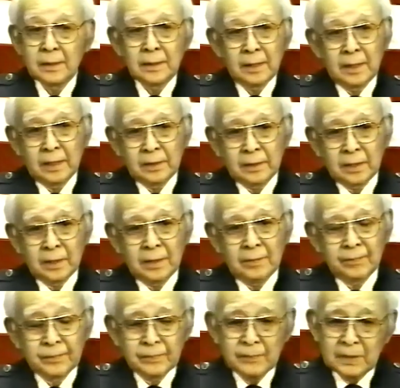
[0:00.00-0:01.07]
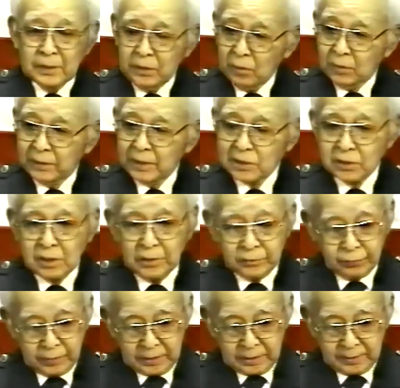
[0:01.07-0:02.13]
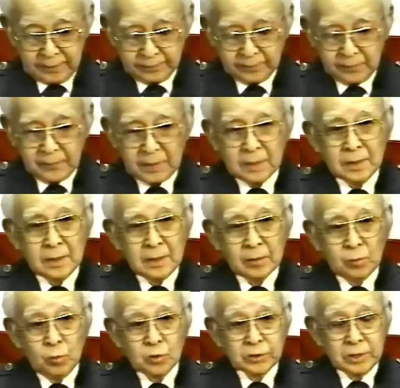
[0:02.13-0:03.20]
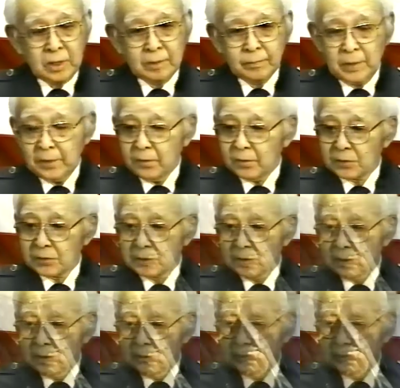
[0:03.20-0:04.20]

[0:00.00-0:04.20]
And, uh, you know, in this country, both our mothers are